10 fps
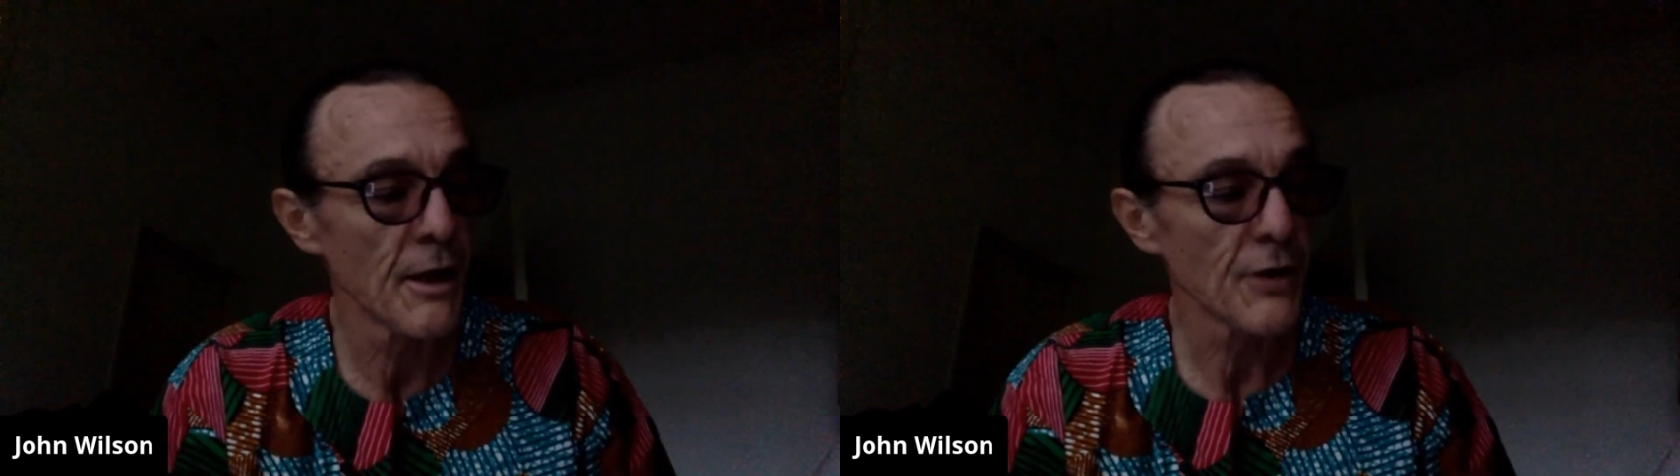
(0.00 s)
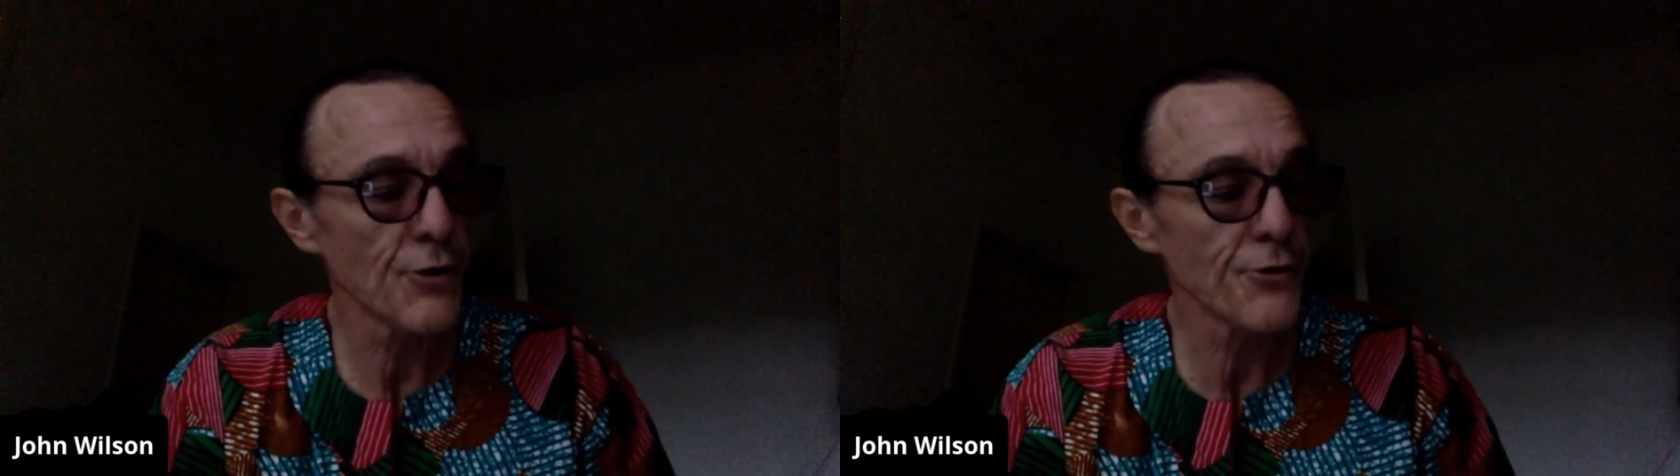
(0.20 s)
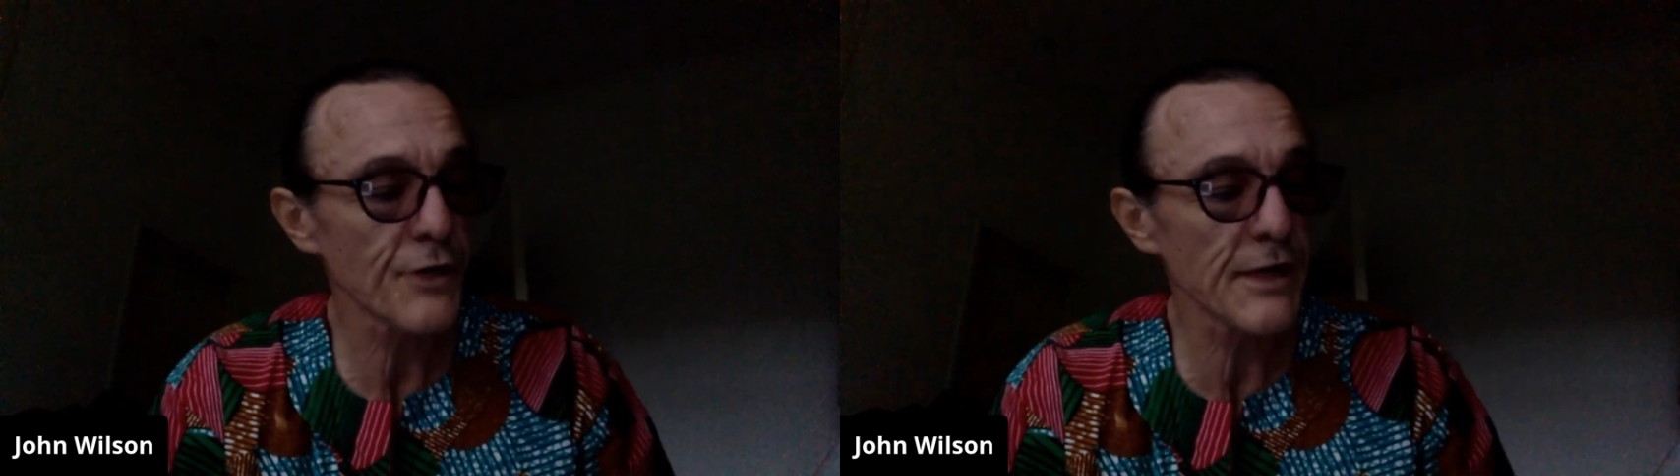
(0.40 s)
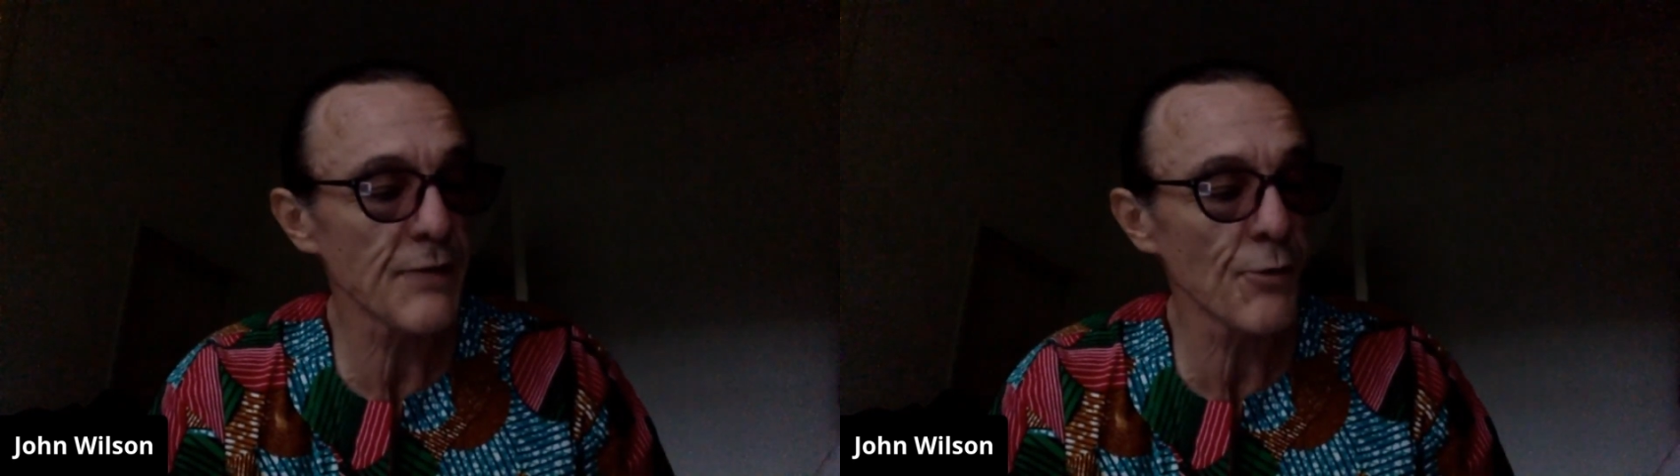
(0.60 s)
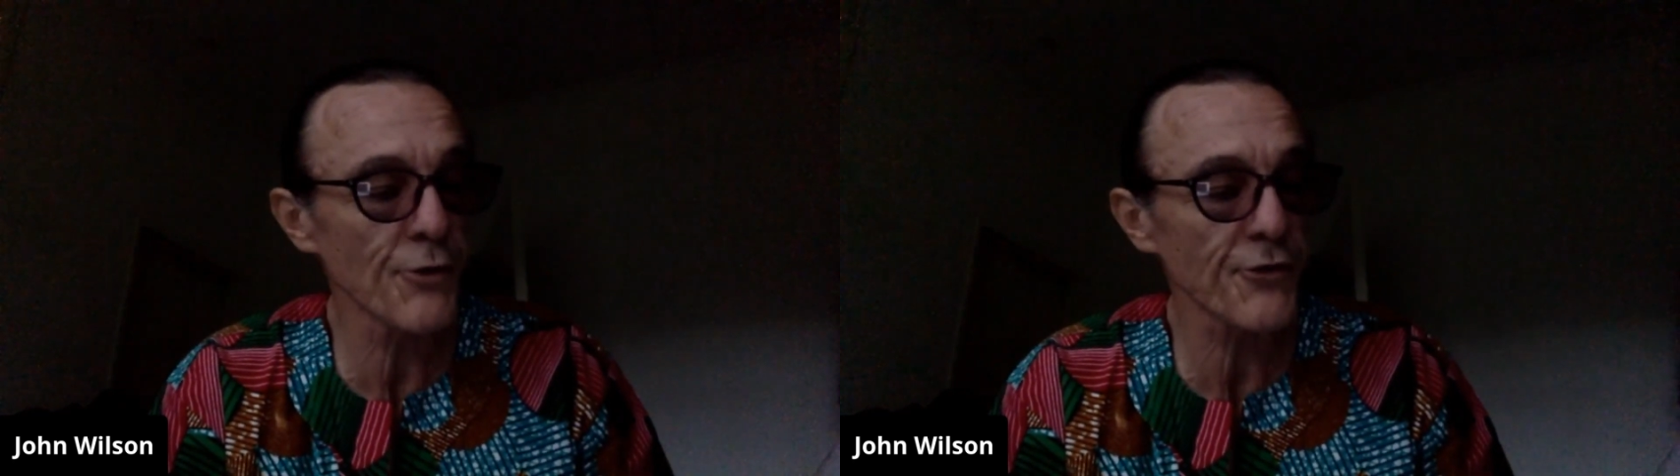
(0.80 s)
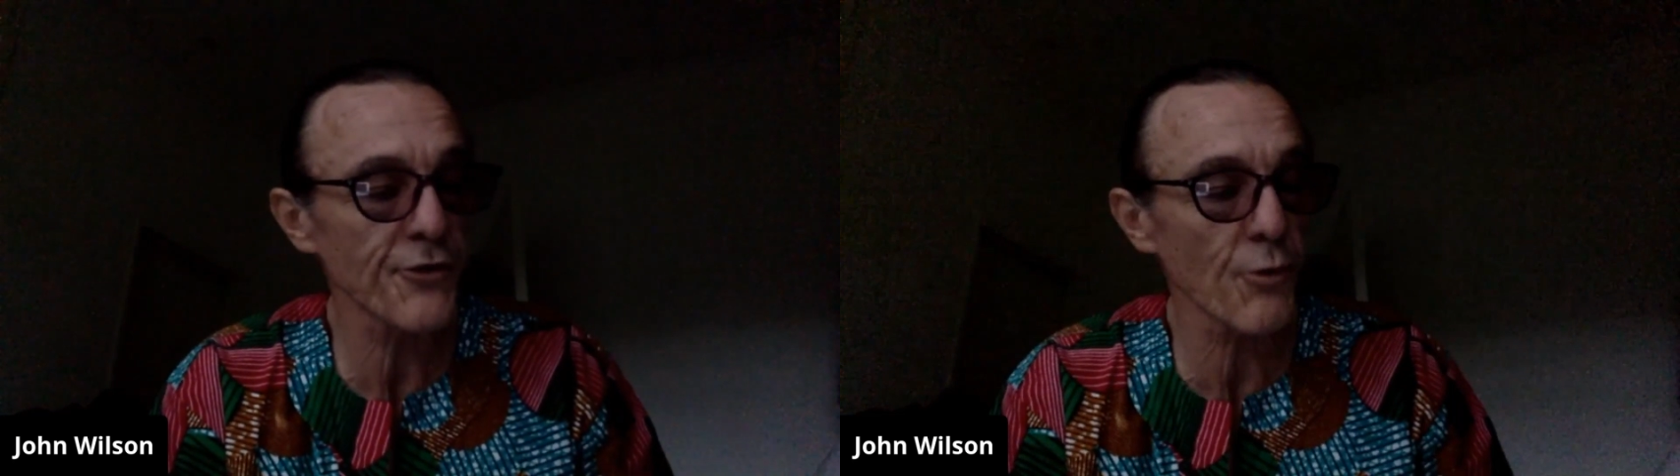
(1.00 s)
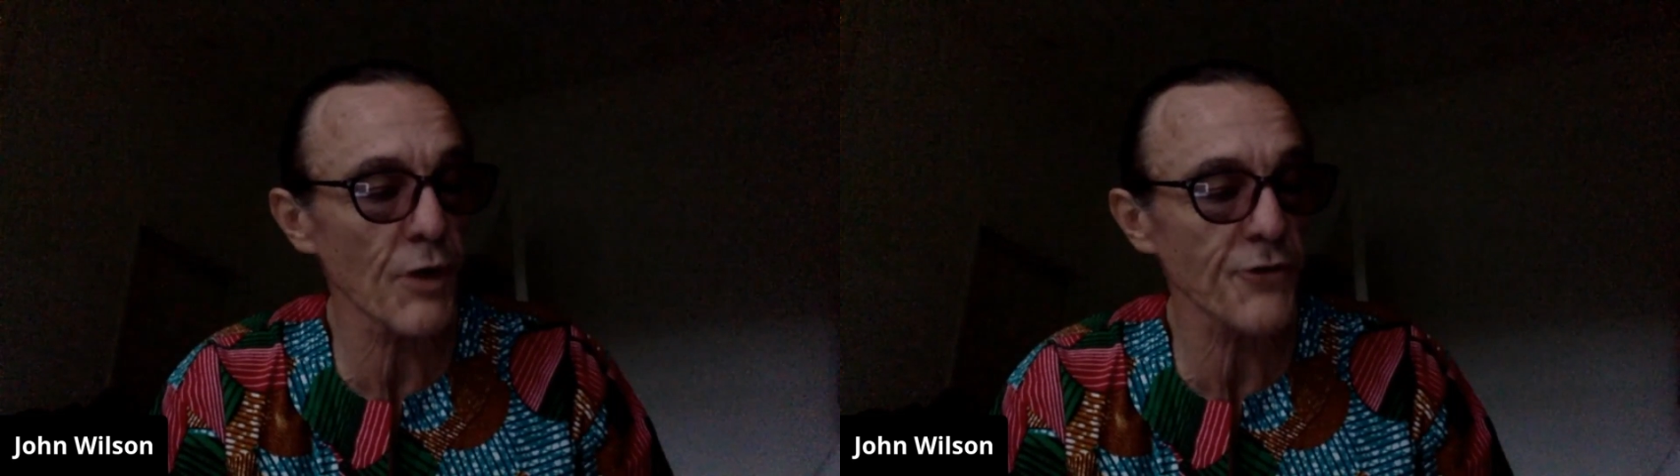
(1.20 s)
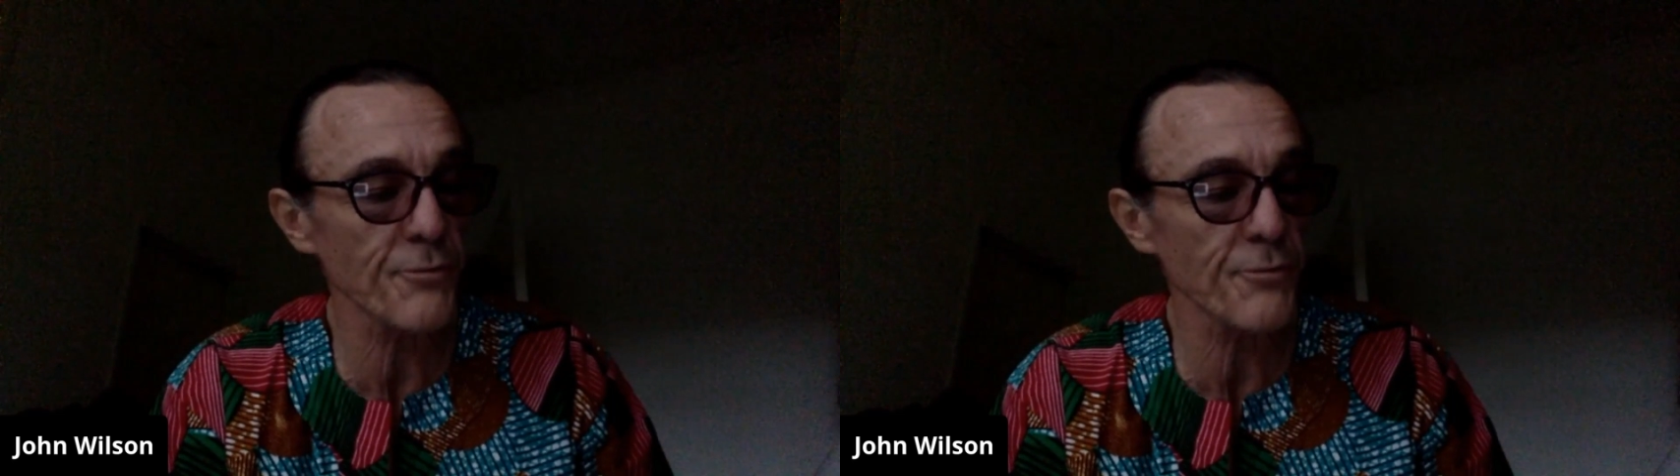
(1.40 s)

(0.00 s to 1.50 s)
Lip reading: Use clean water to wash